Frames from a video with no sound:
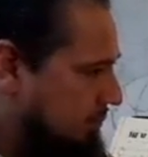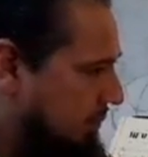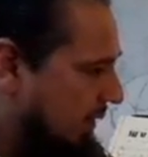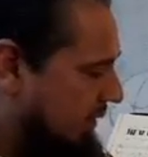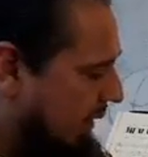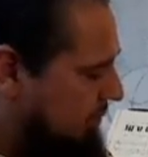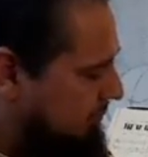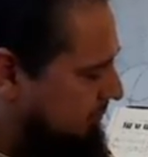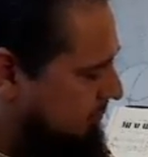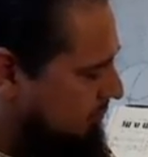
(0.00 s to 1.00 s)

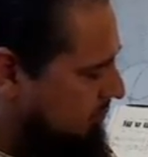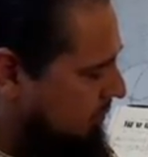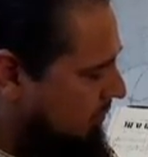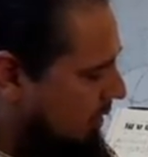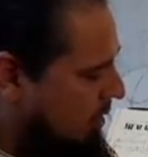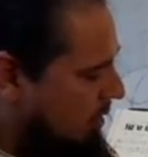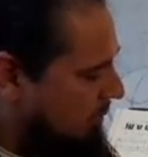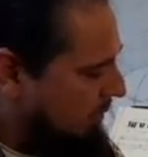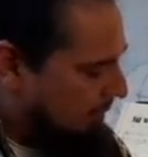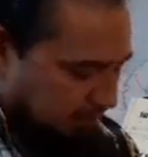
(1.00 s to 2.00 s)
down.
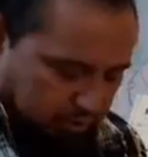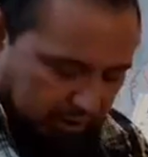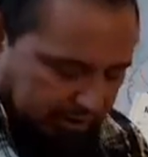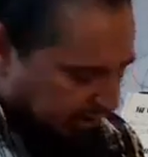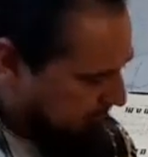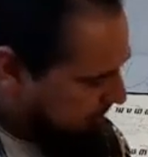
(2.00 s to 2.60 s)
But let me try again.